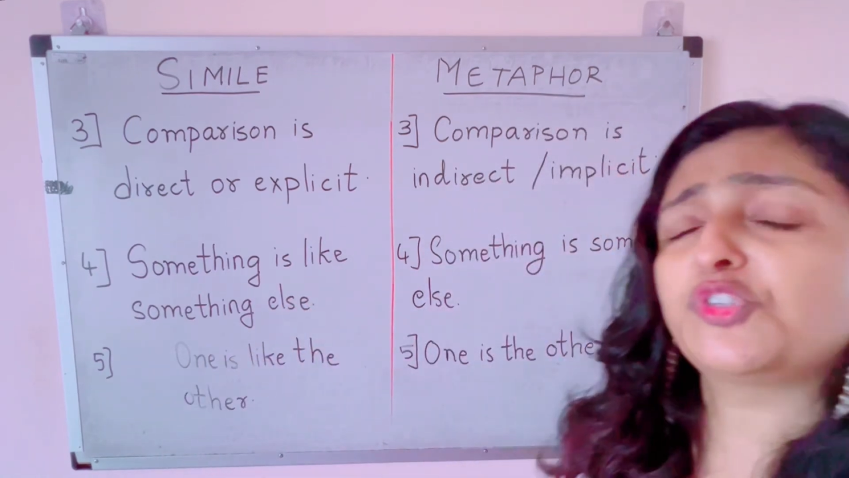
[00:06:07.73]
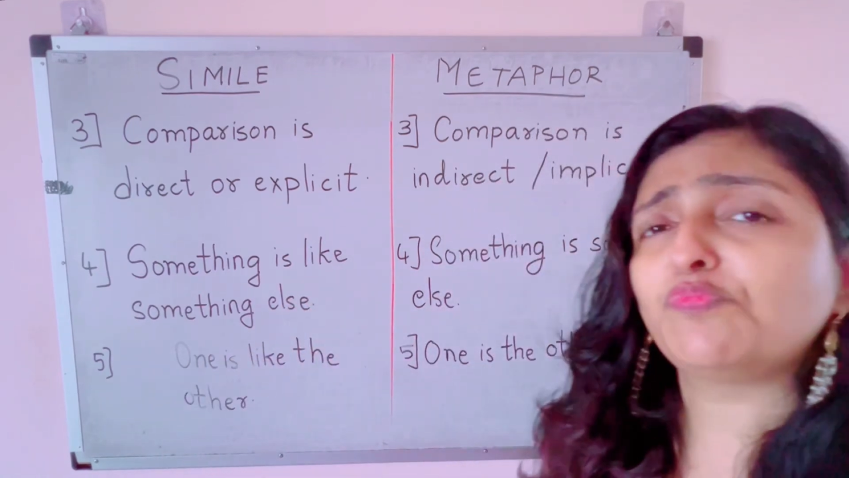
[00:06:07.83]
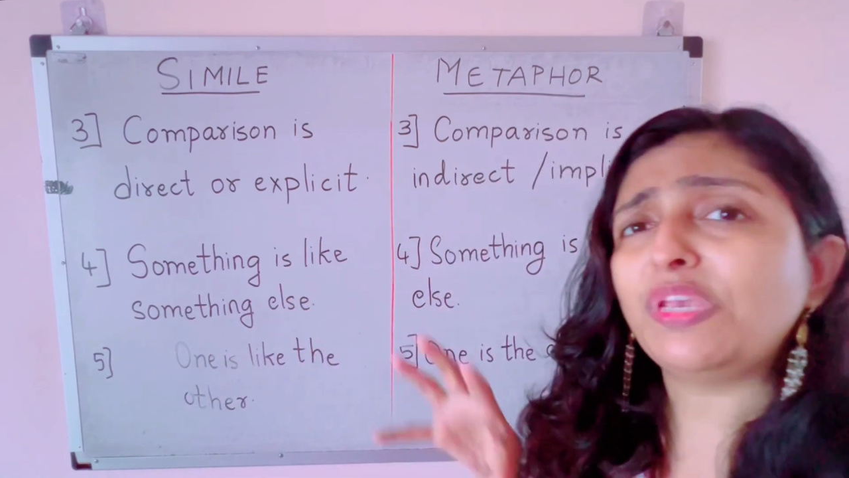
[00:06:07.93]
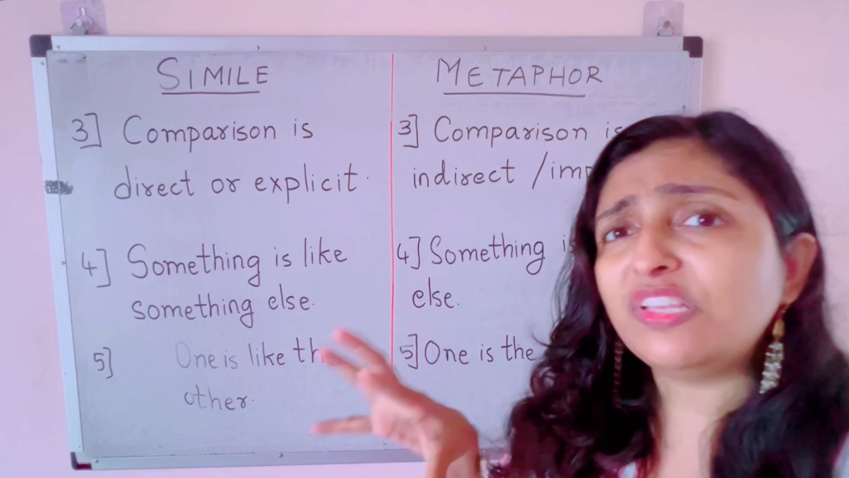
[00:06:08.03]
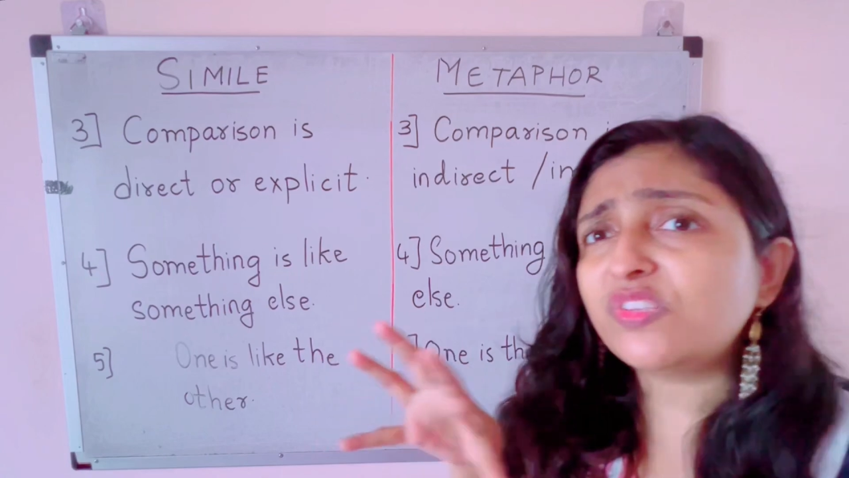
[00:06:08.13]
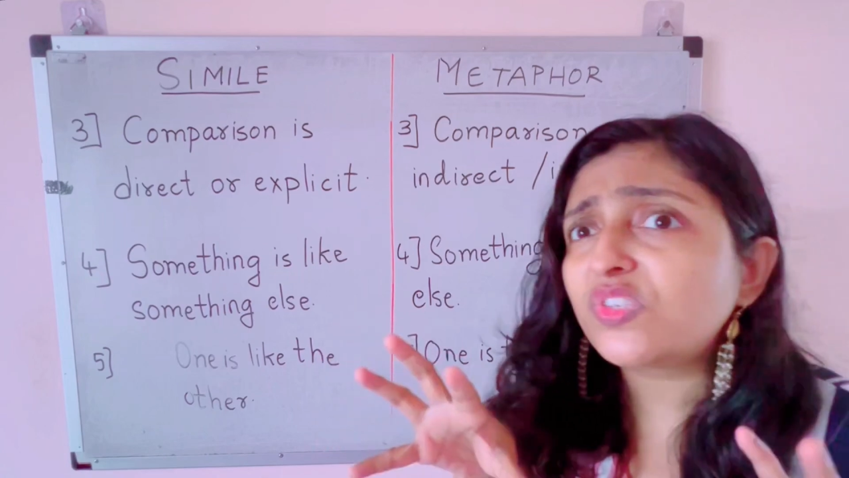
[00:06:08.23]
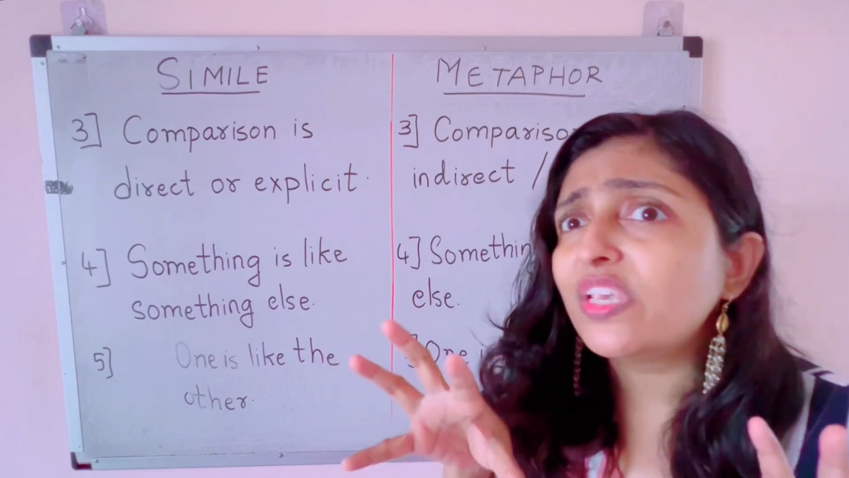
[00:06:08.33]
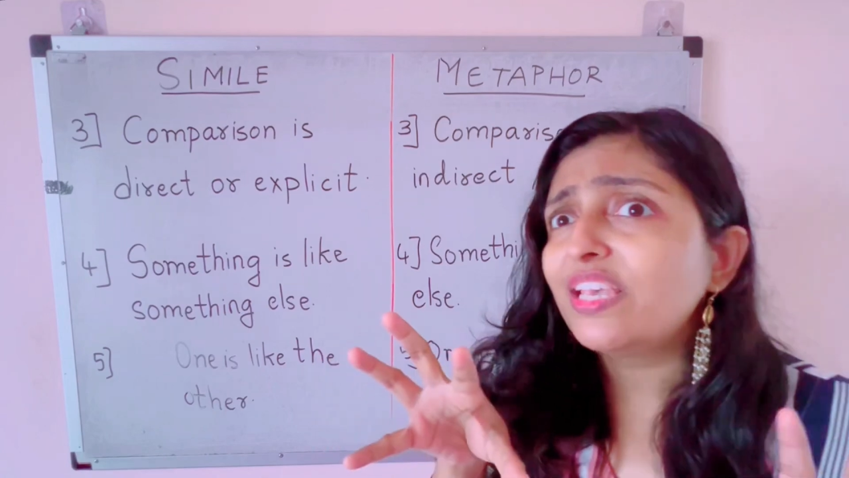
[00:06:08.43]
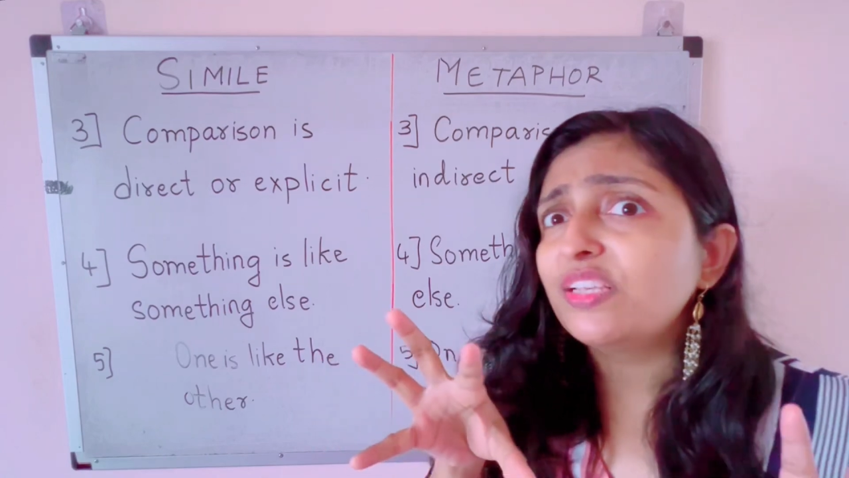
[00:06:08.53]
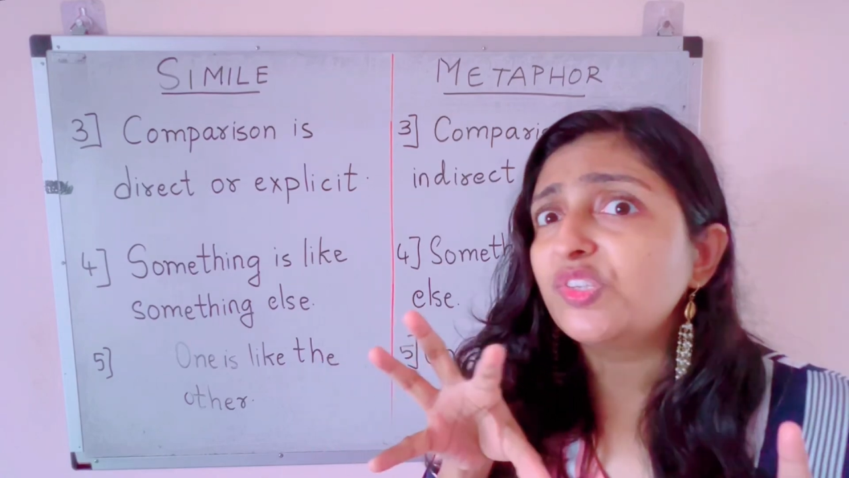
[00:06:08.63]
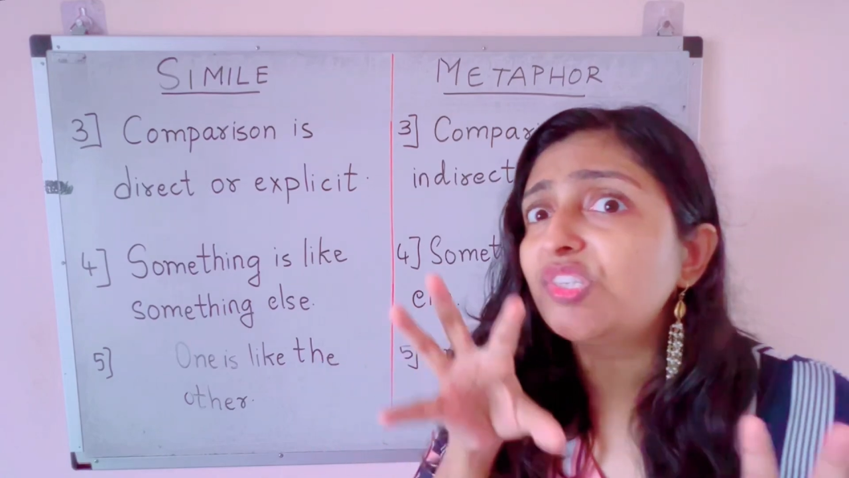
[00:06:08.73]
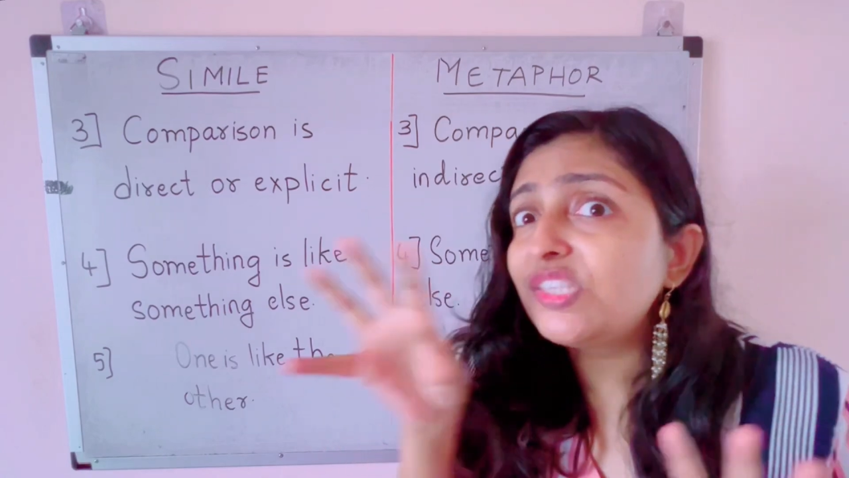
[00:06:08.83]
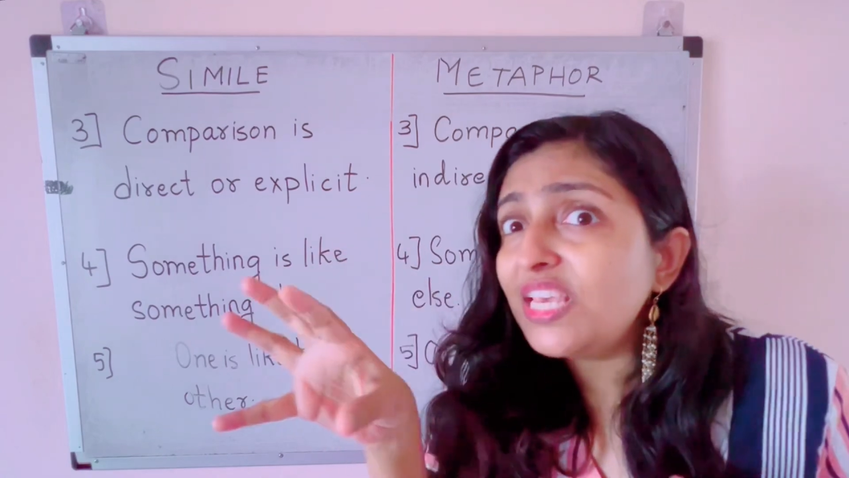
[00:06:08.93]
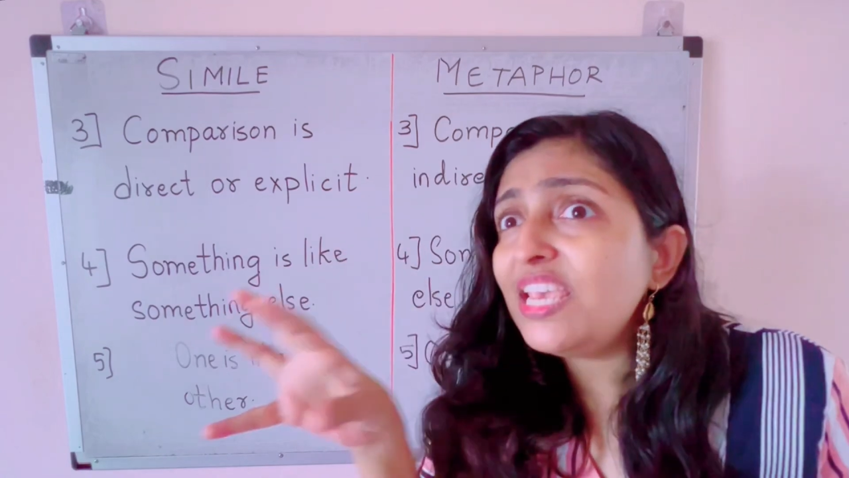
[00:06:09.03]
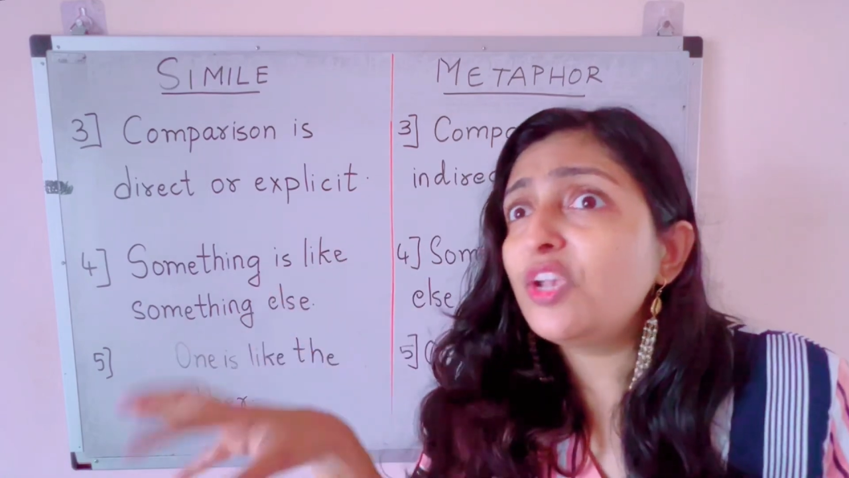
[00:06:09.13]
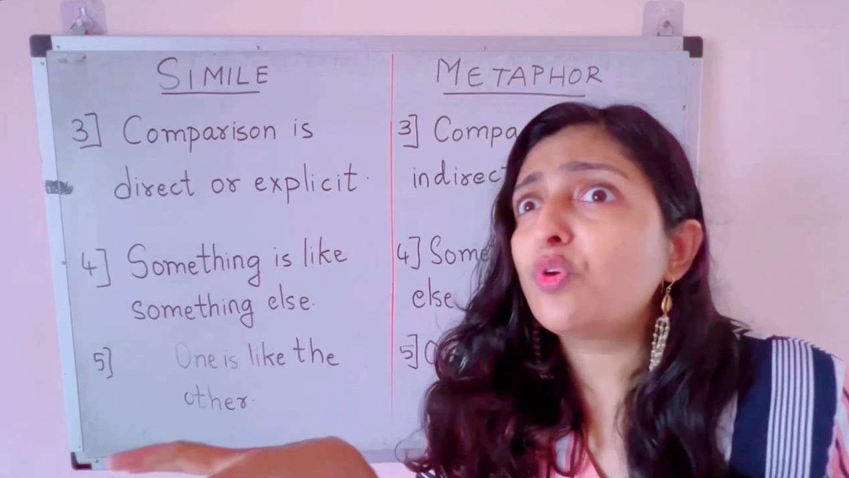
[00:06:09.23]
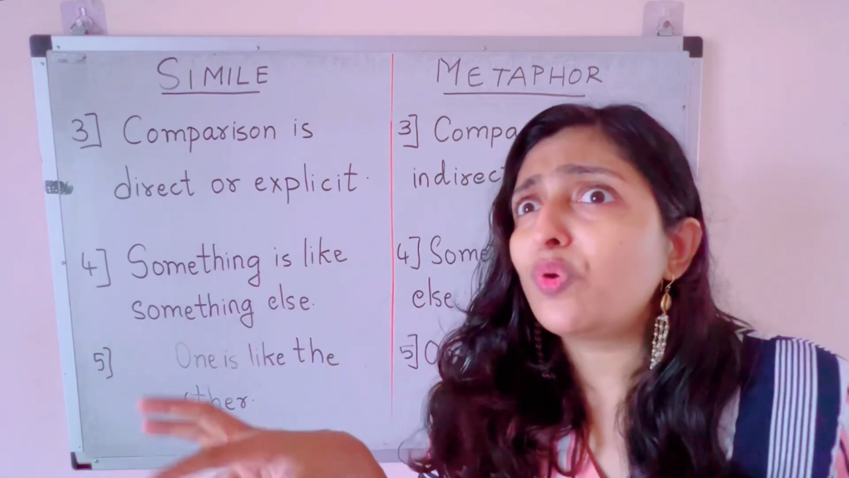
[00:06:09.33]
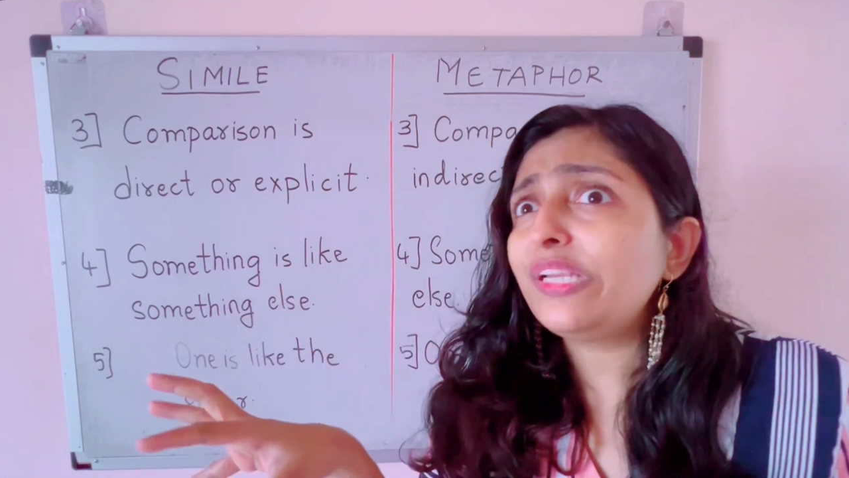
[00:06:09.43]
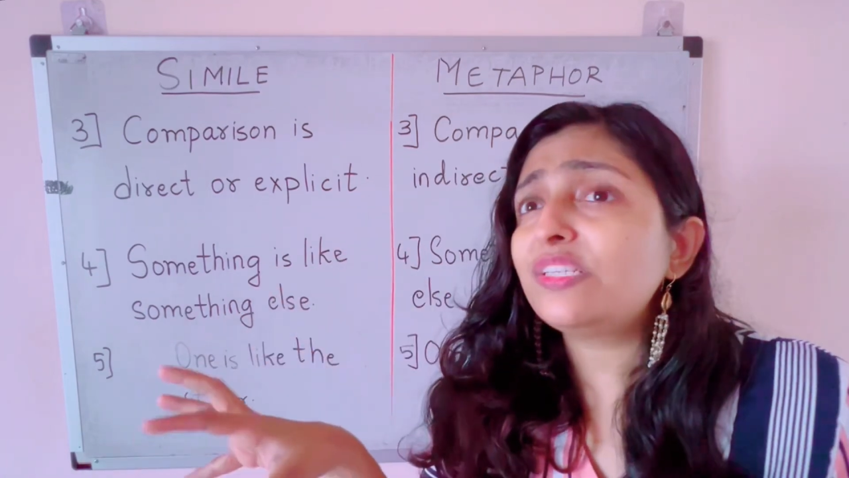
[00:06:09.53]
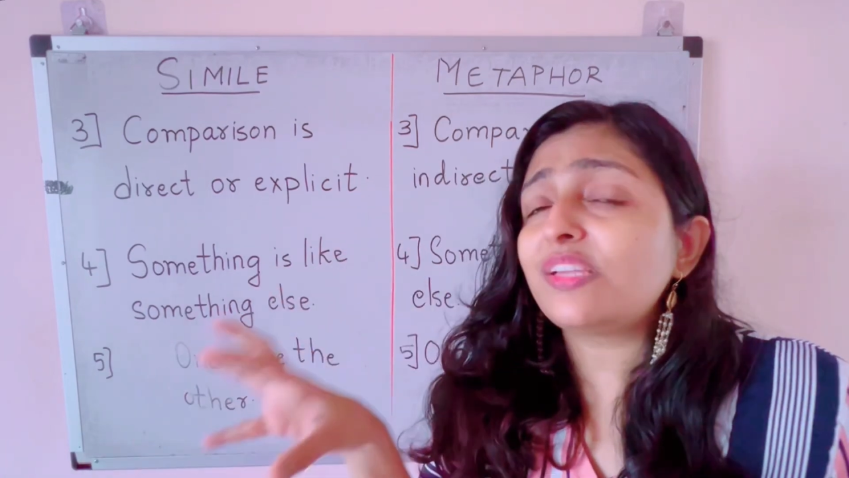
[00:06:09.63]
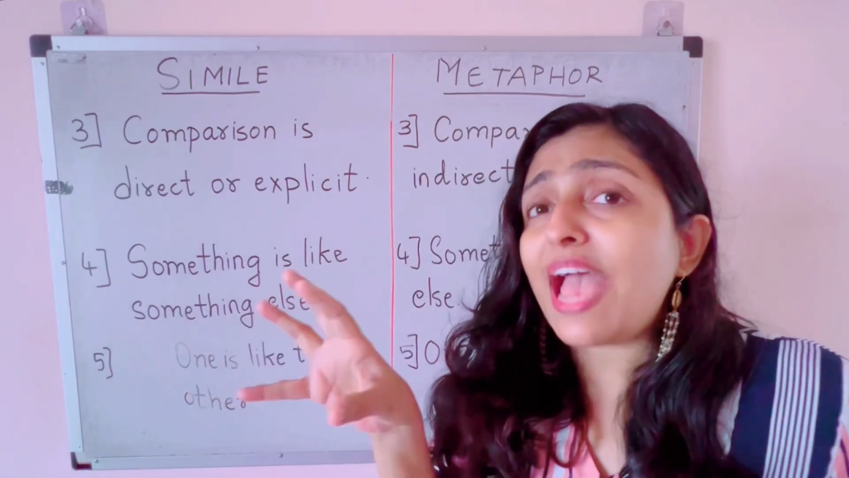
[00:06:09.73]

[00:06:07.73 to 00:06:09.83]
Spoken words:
means secret